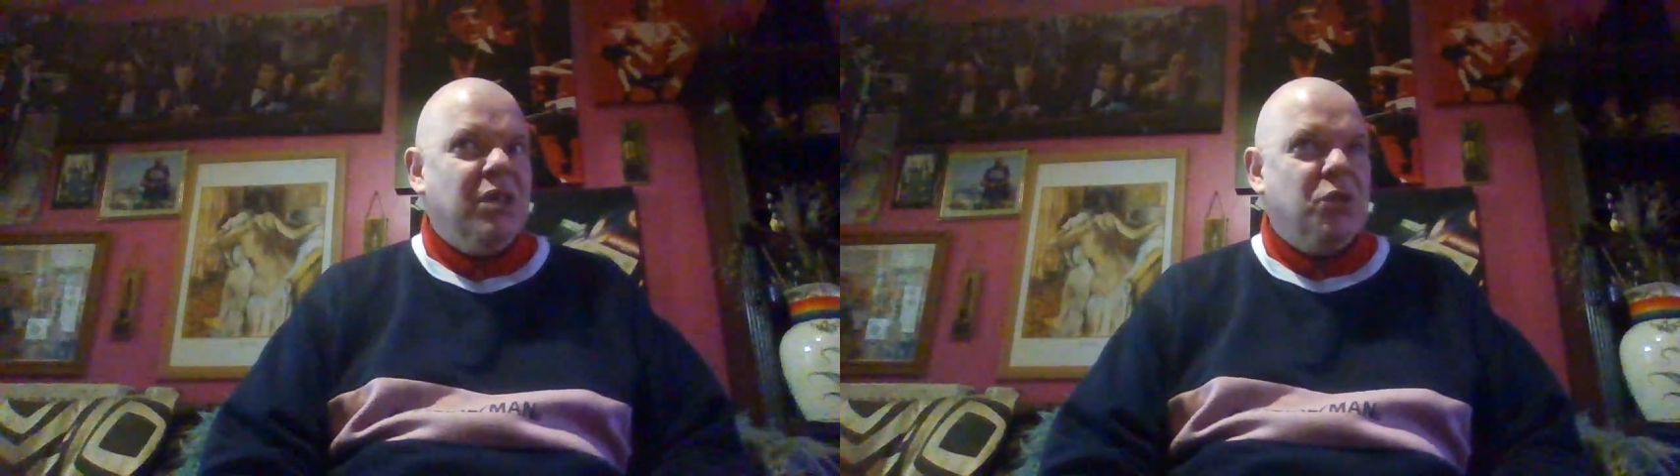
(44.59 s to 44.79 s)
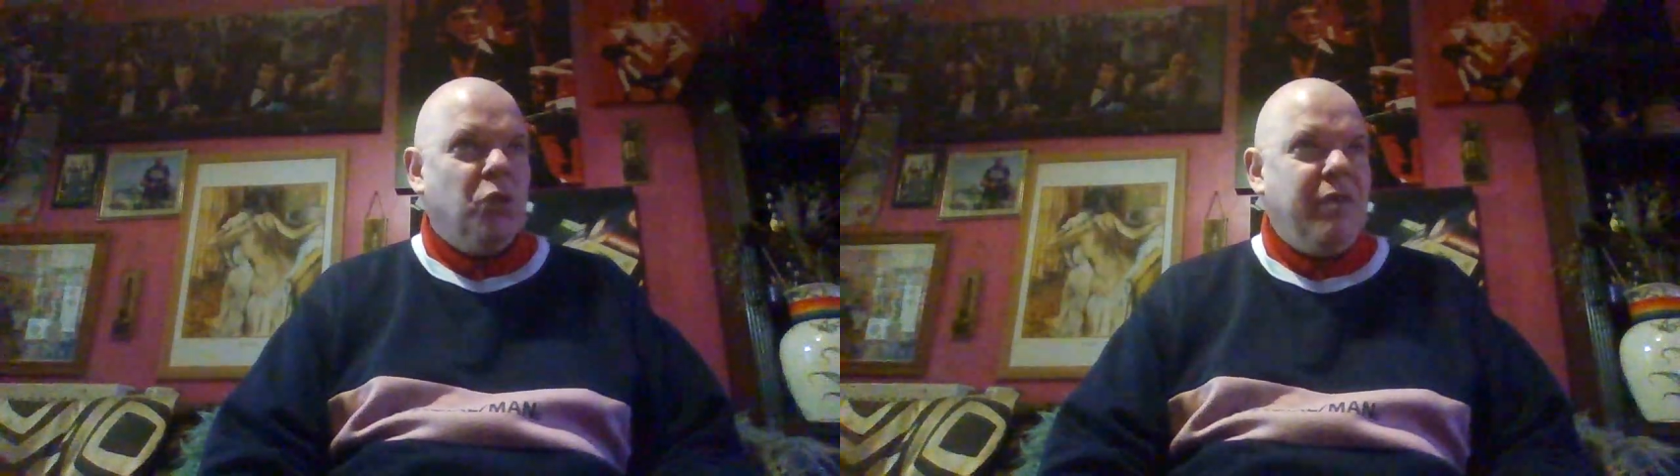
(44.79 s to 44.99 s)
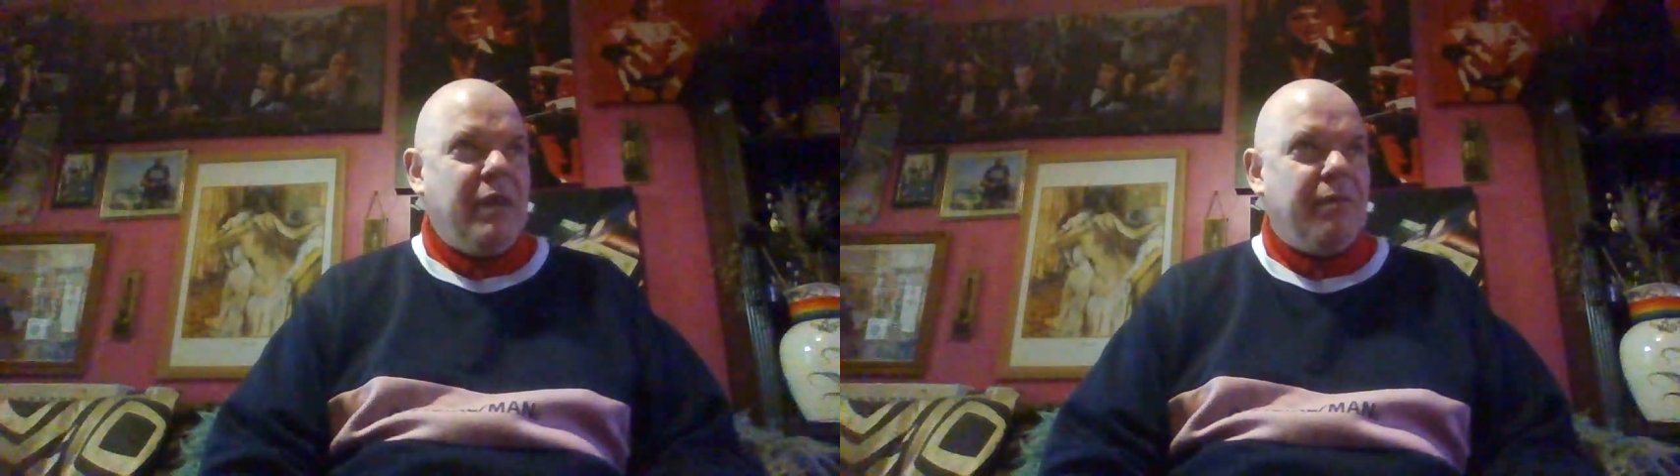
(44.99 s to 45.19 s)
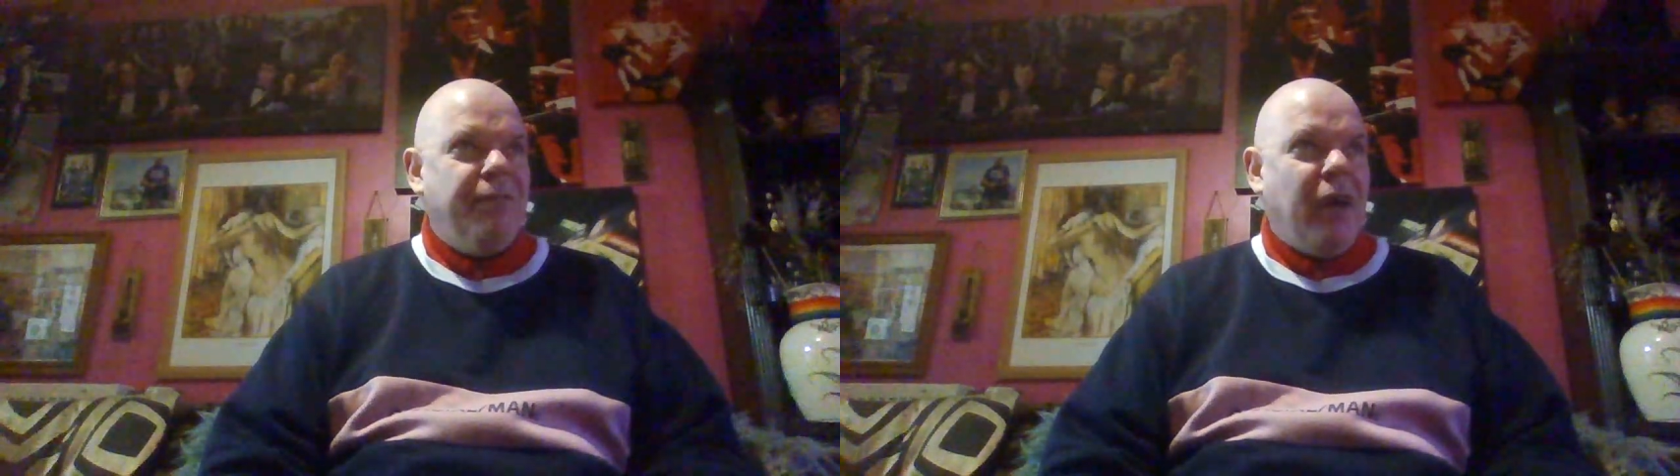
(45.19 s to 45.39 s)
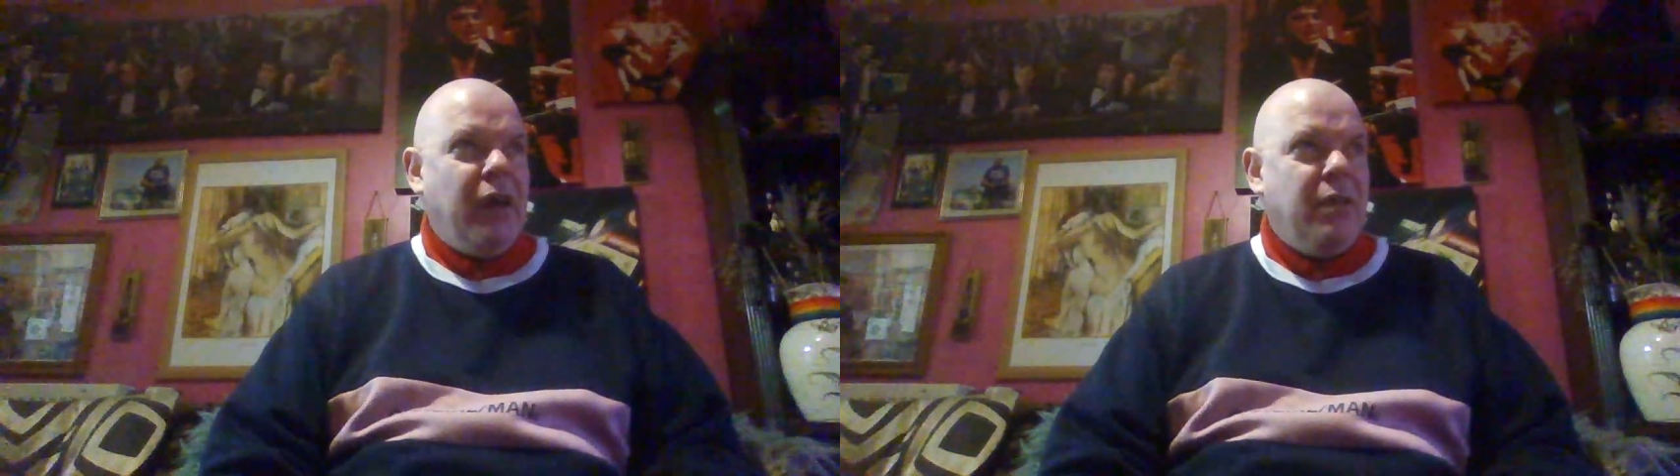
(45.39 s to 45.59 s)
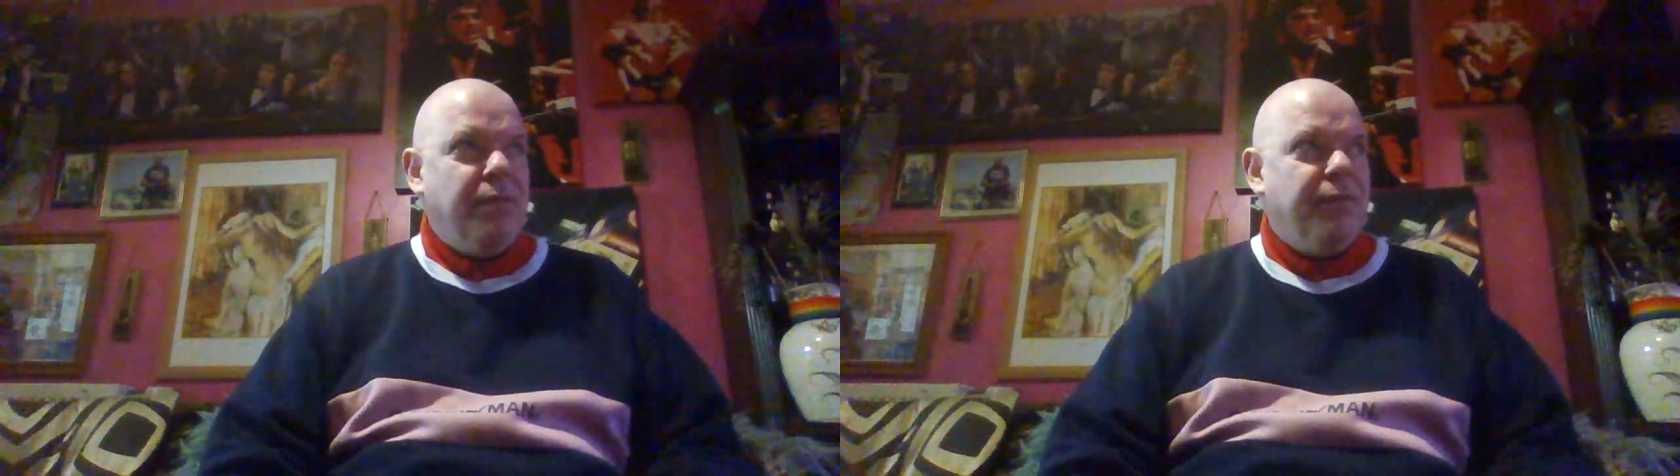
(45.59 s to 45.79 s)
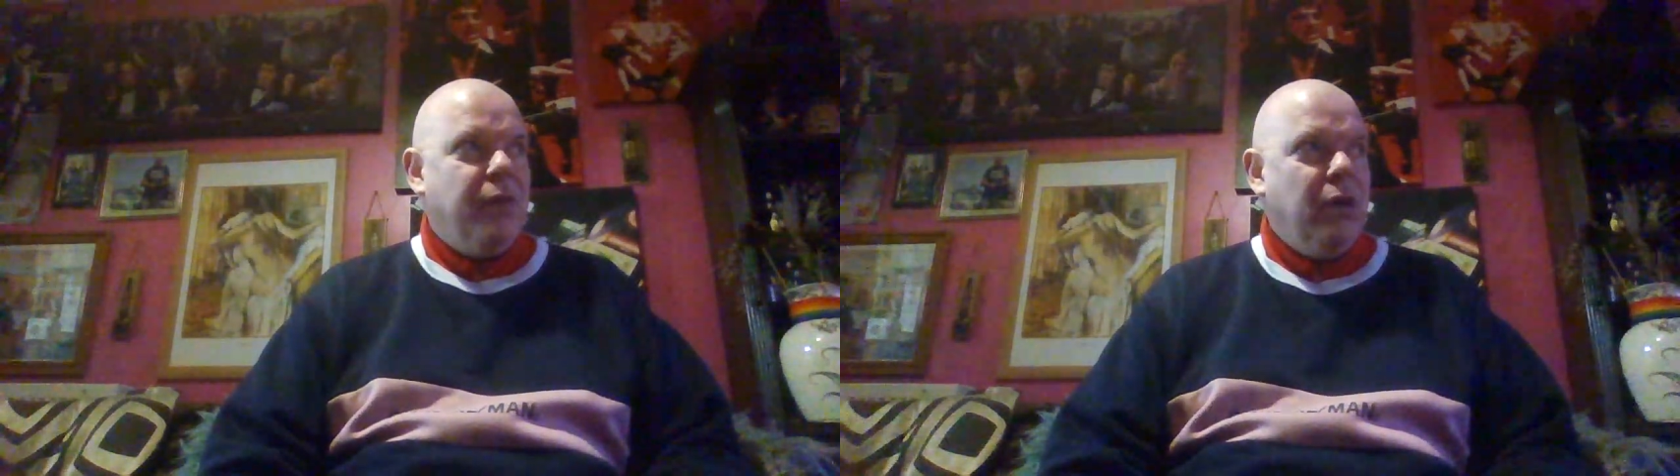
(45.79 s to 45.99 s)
It's only like five,